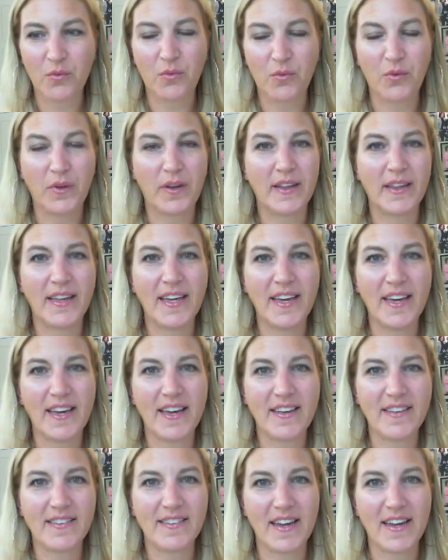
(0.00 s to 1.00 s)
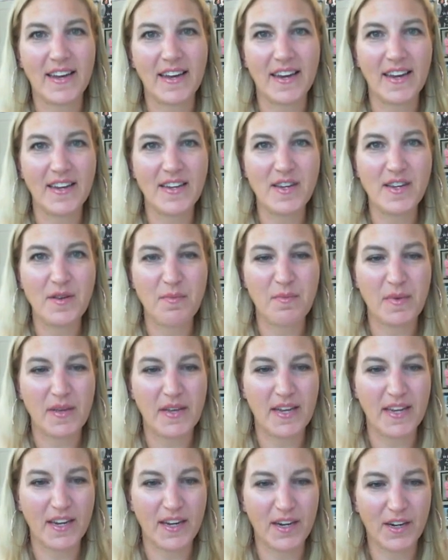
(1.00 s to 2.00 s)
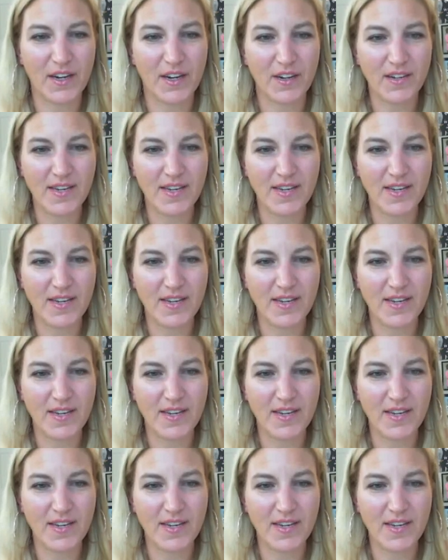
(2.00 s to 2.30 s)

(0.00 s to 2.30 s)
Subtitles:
really excited to be here